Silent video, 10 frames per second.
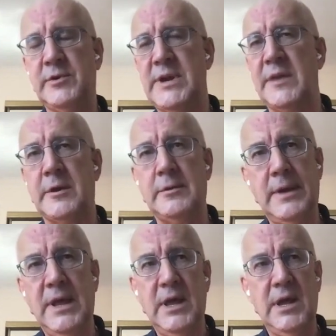to another.
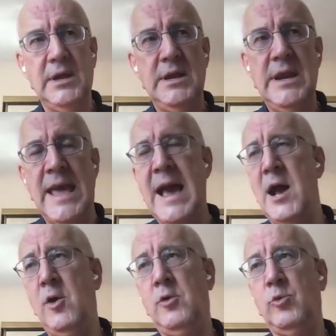
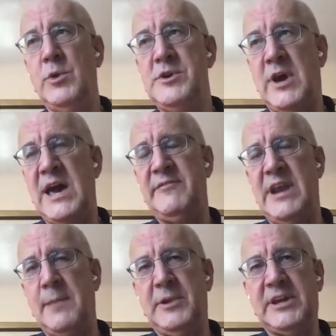Now, when you have an
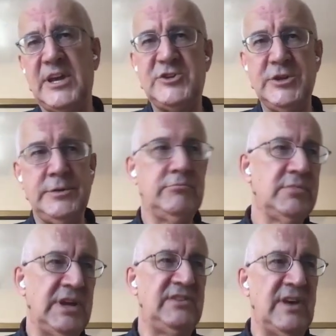application,
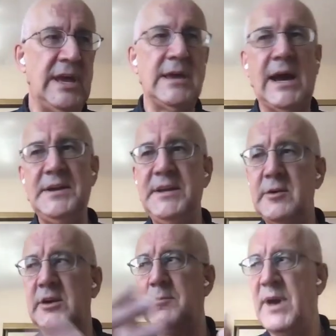they say, I need
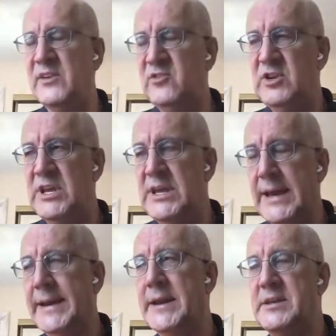a
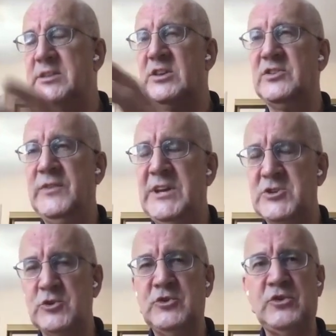capacity and I need these
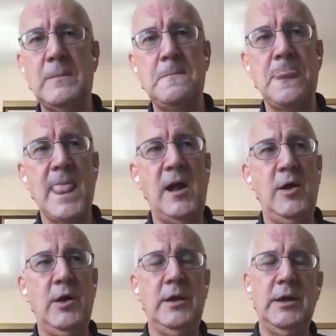features.
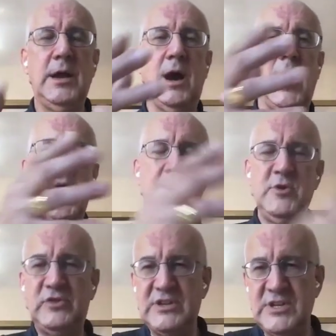I'm
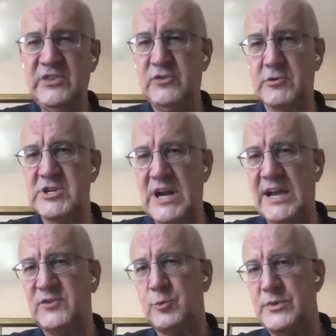using this storage
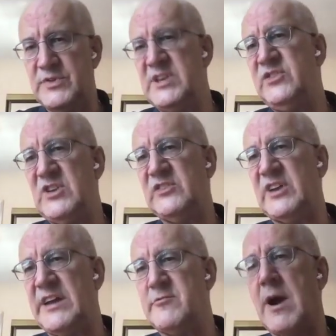class with this
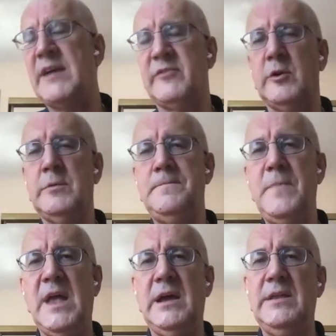CSI driver.
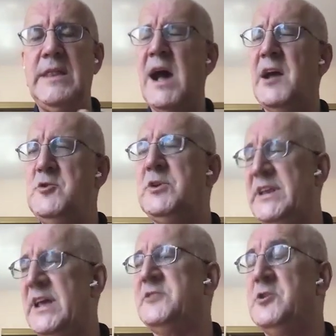Now you
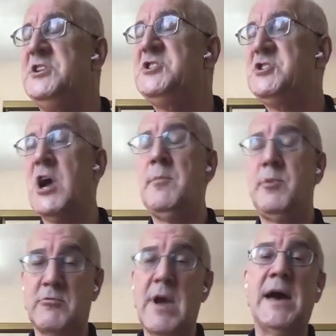can actually shop
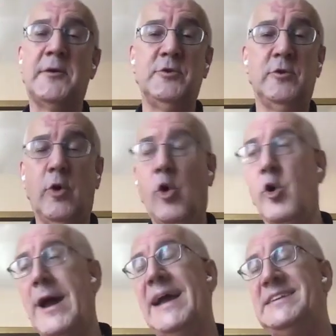around
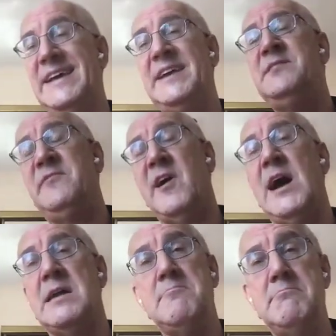or
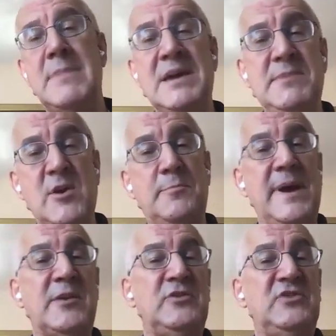identify maybe a better